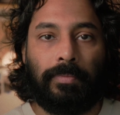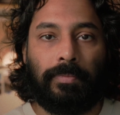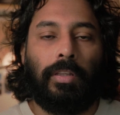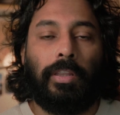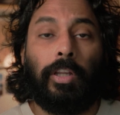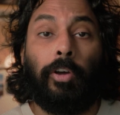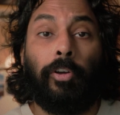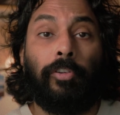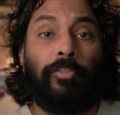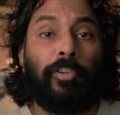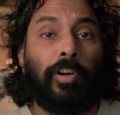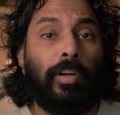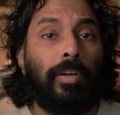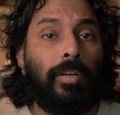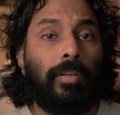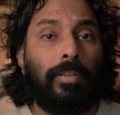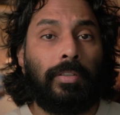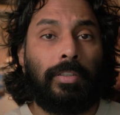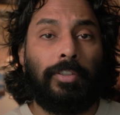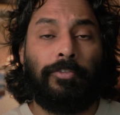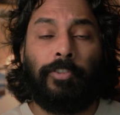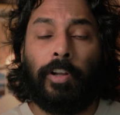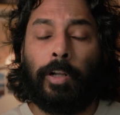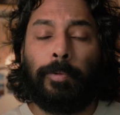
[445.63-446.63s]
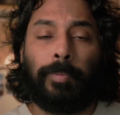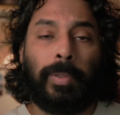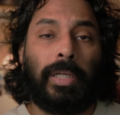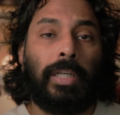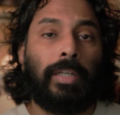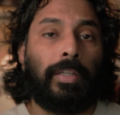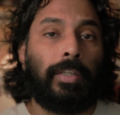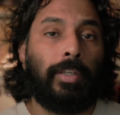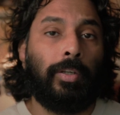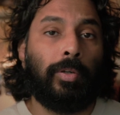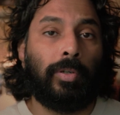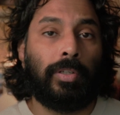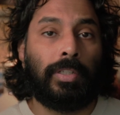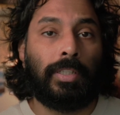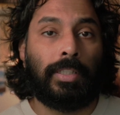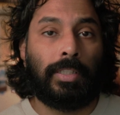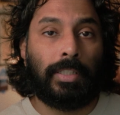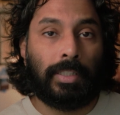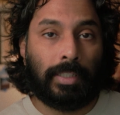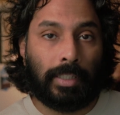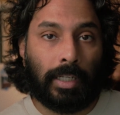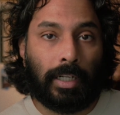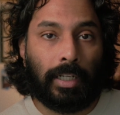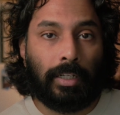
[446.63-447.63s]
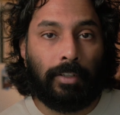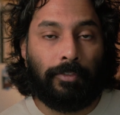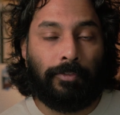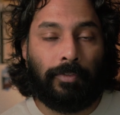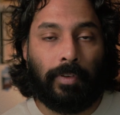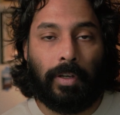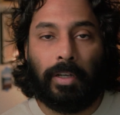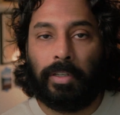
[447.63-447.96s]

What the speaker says: Now, if you're developing it yourself,